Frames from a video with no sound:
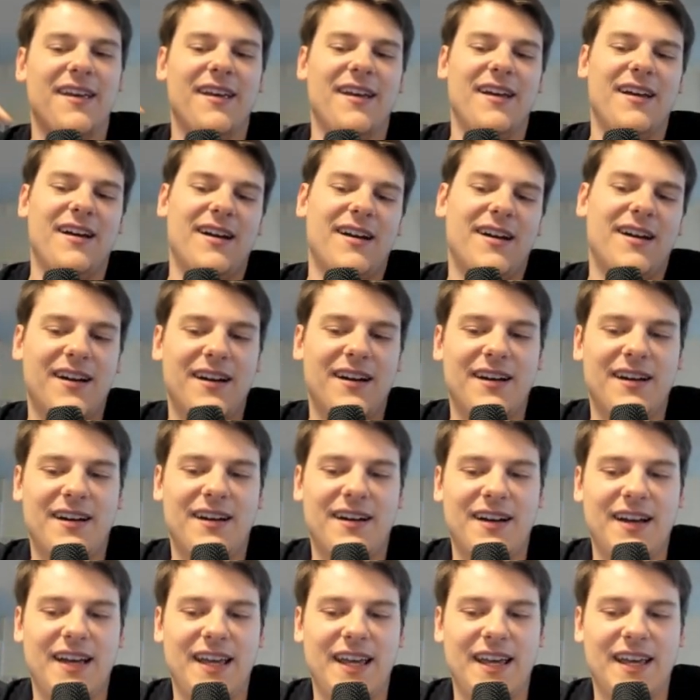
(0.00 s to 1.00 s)

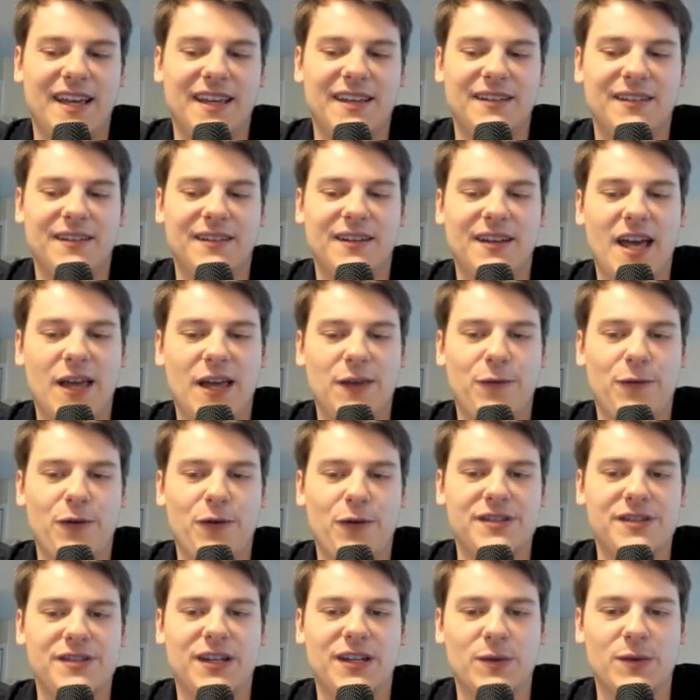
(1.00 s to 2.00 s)
Uh, and at
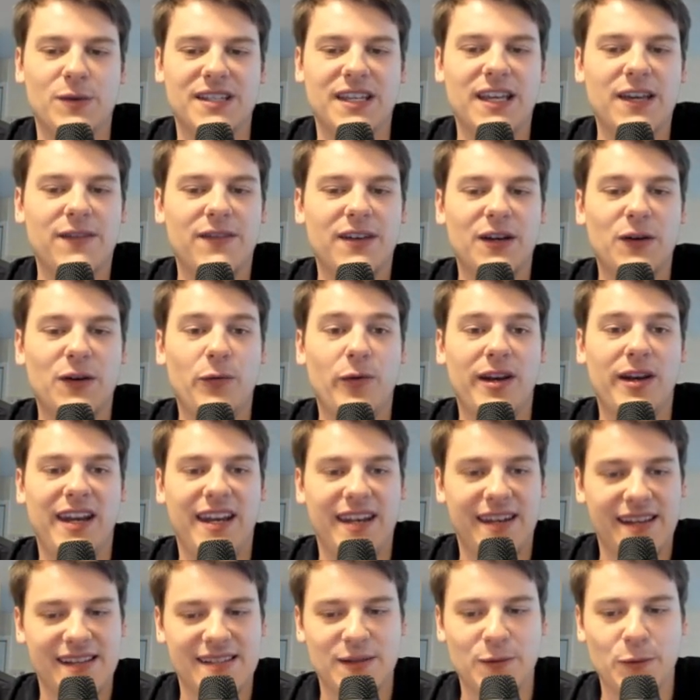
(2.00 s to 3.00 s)
first, it was giving queen
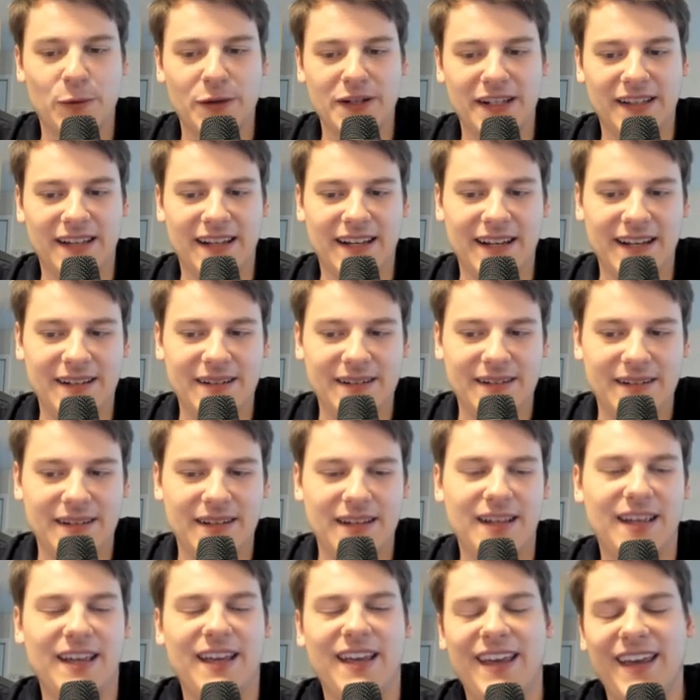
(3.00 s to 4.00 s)
eight as a winning line,
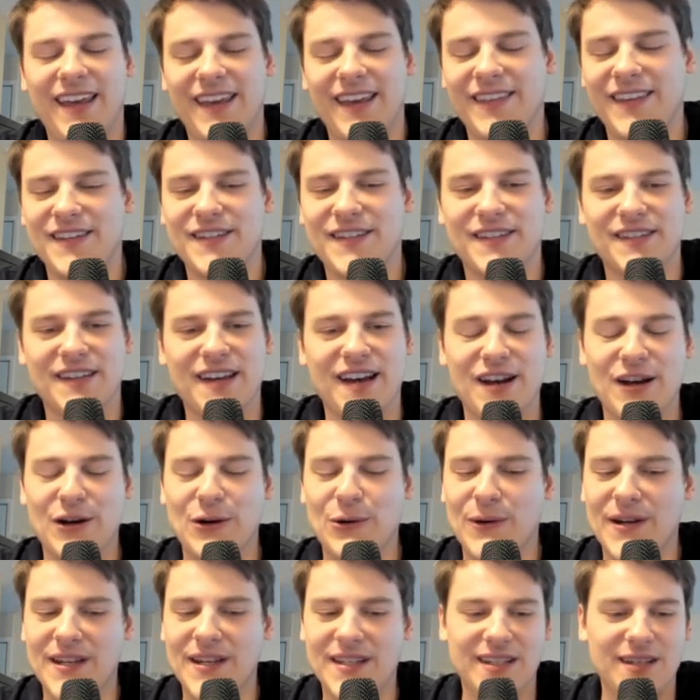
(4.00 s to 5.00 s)
and this is kind of
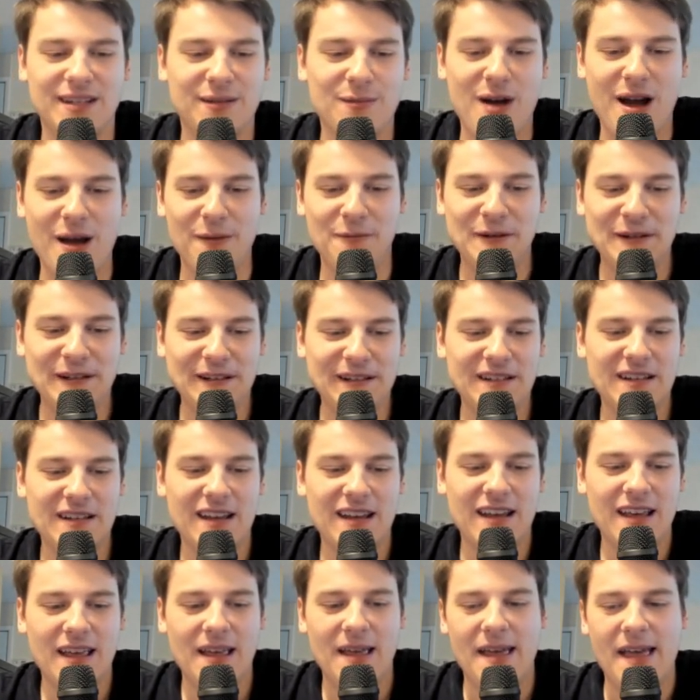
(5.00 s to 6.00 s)
crazy in my opinion.
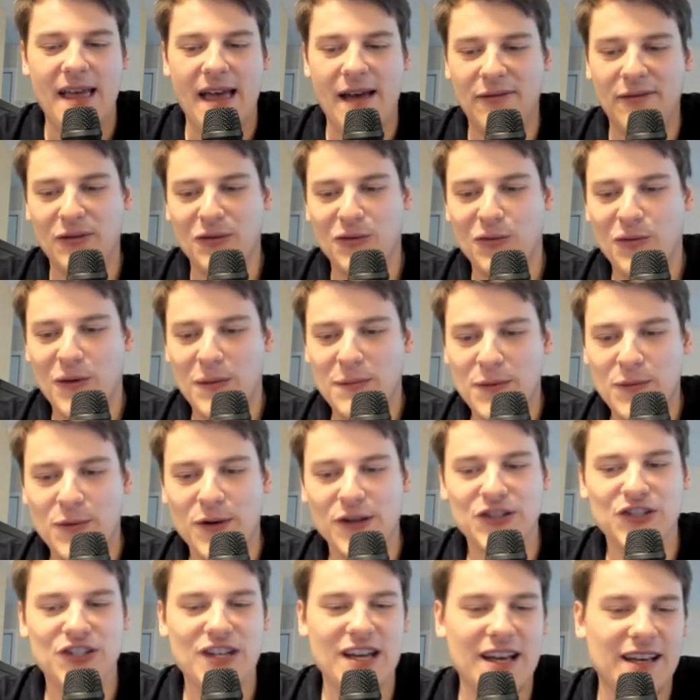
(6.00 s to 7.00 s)
After queen b1
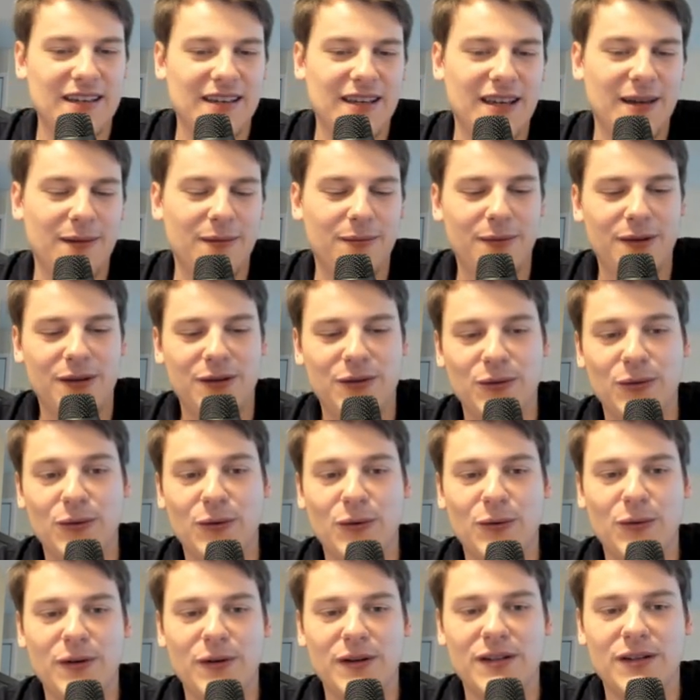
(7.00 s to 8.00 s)
uh, check, king b2,
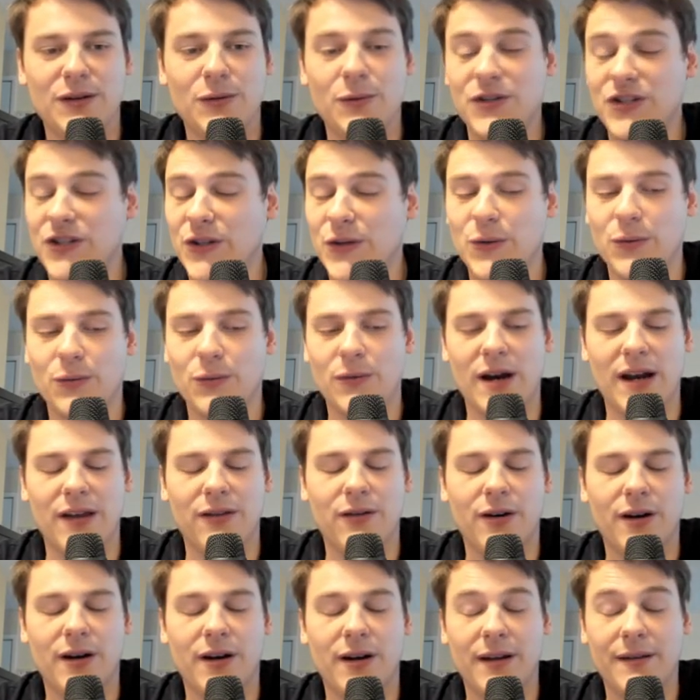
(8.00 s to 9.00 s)
queen, queen g2
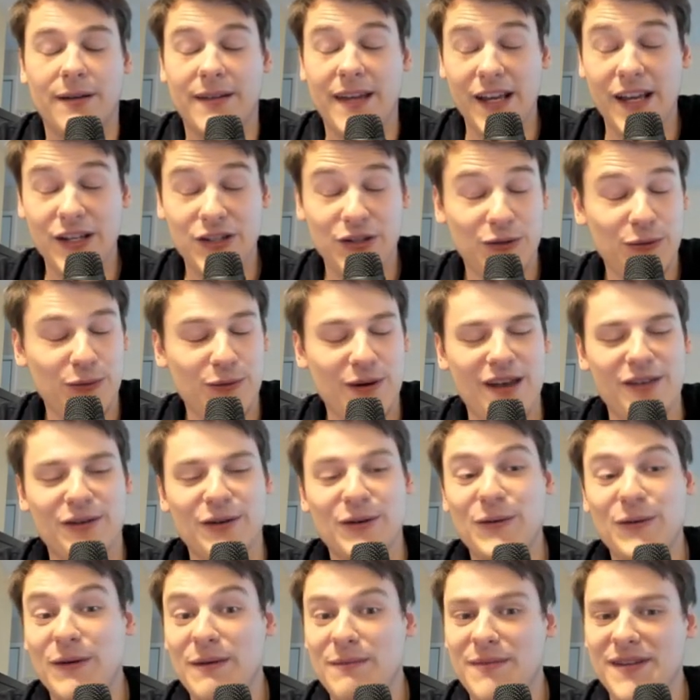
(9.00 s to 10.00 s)
rather, king g2 rather,
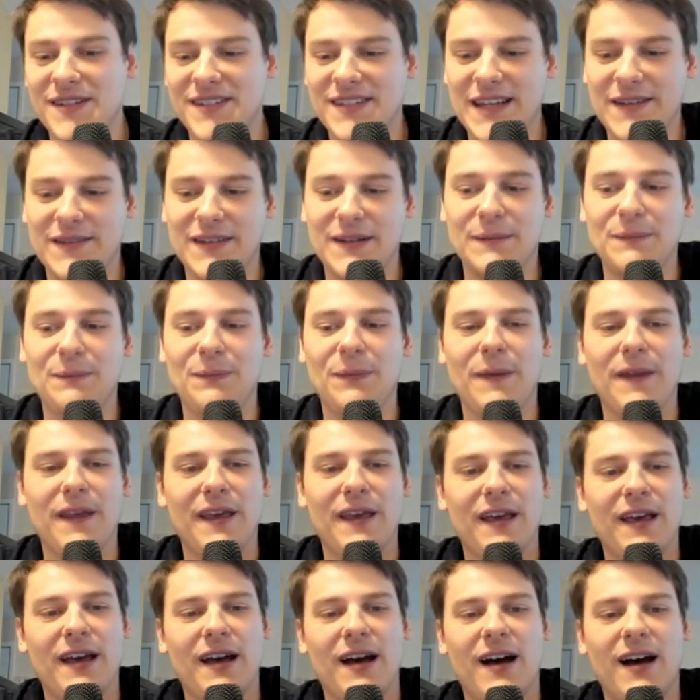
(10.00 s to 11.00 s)
queen b7,
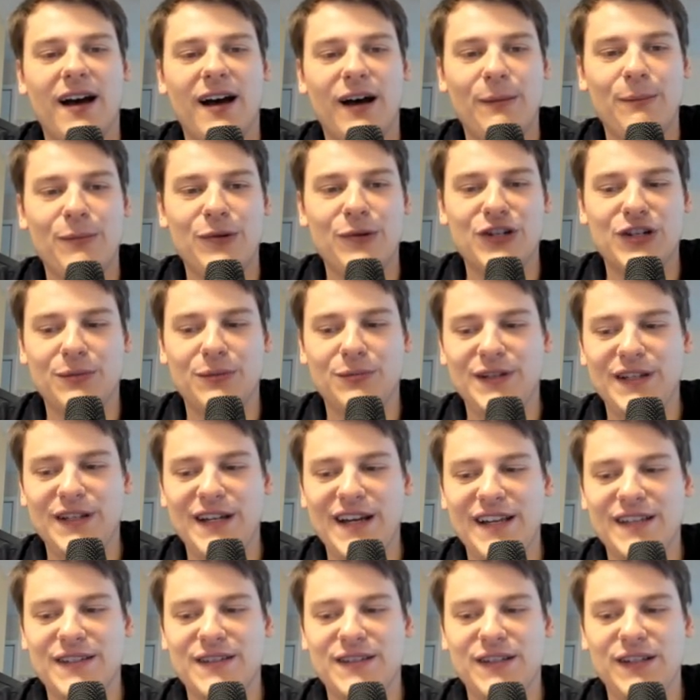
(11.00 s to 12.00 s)
uh, bishop
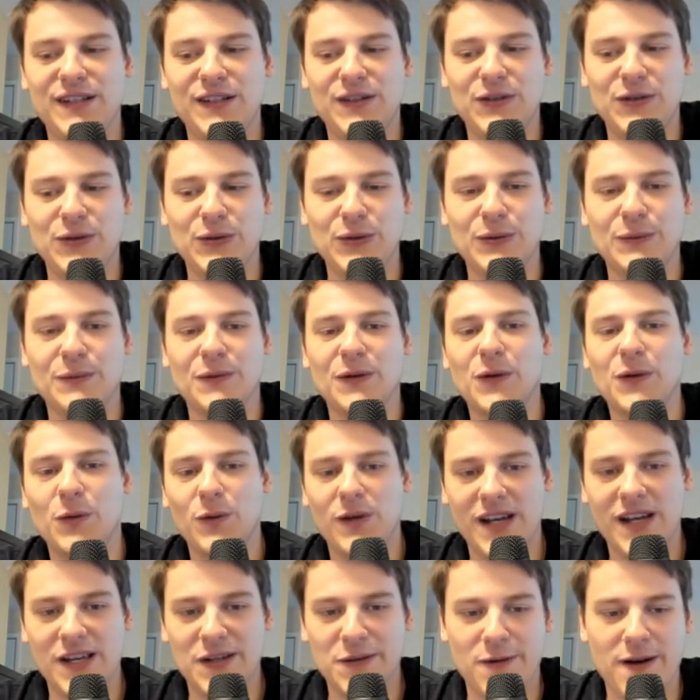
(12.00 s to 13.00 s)
d8, c2,
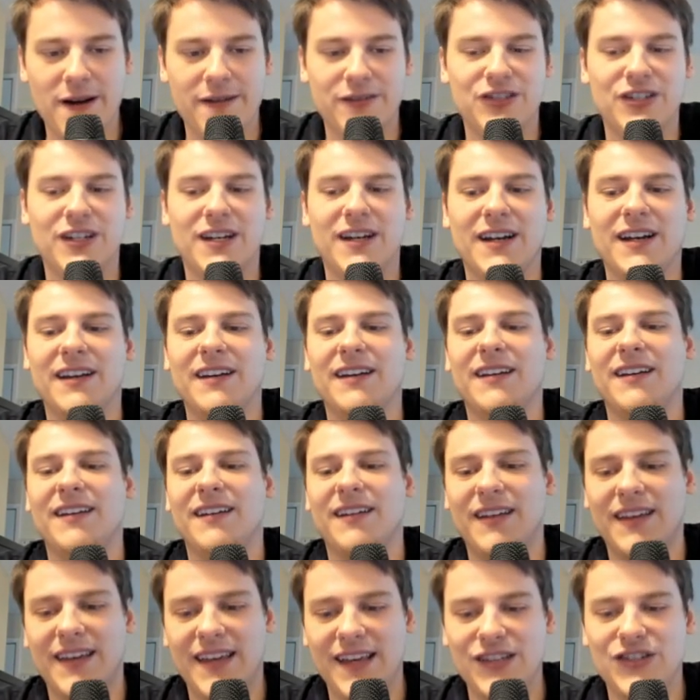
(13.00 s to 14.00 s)
queen h5 check,
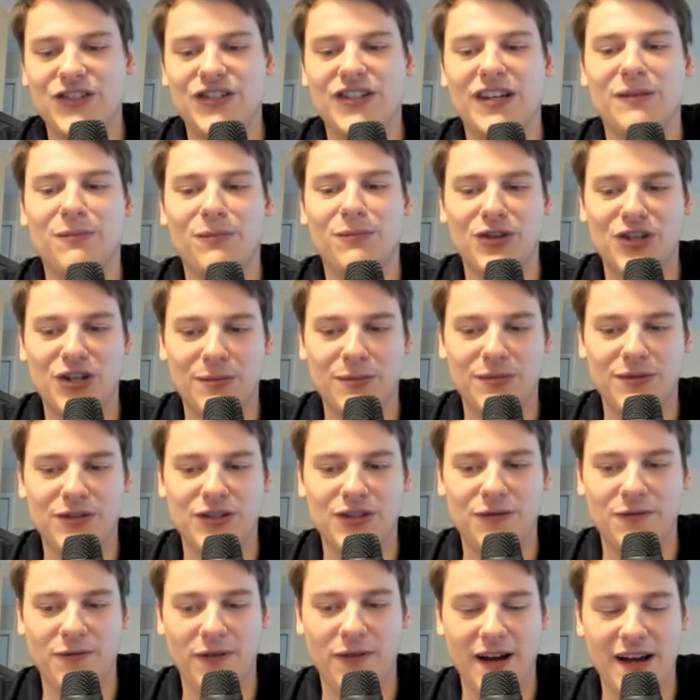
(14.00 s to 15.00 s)
king g8, bishop
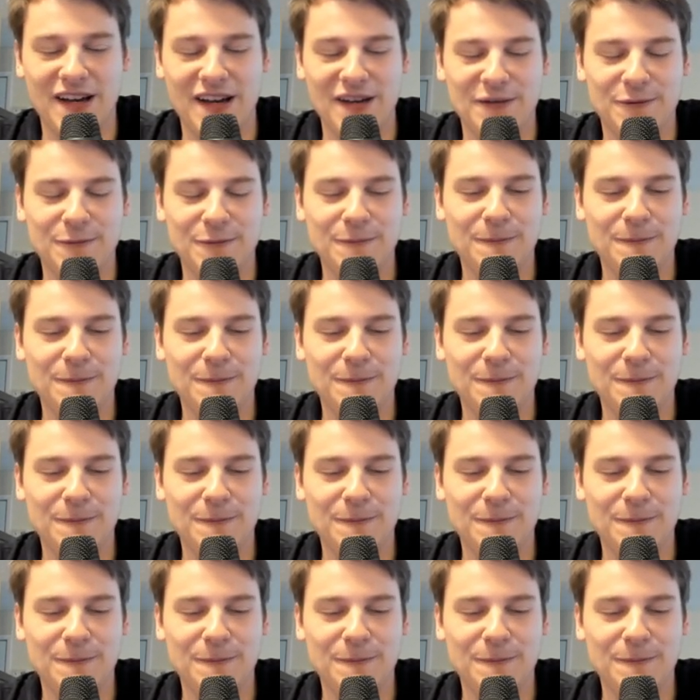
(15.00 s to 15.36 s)
g5,